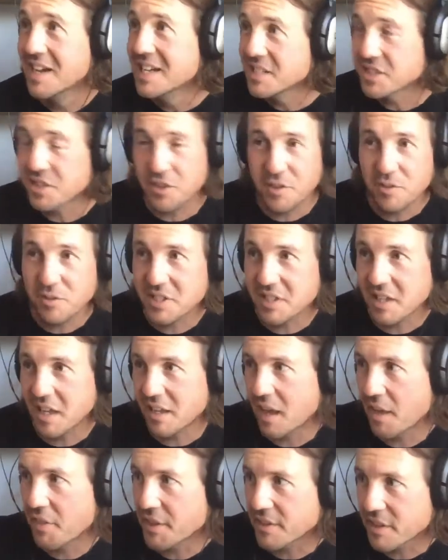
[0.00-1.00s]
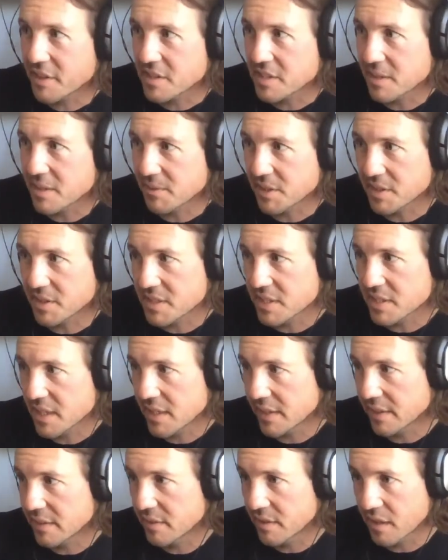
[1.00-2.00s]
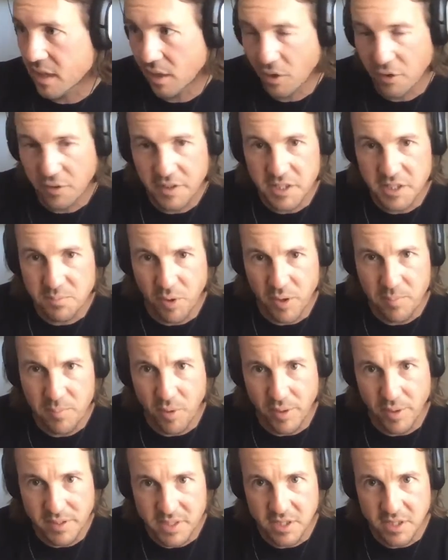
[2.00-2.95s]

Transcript: So there was, I think there's something that's saying a lot of these preprints.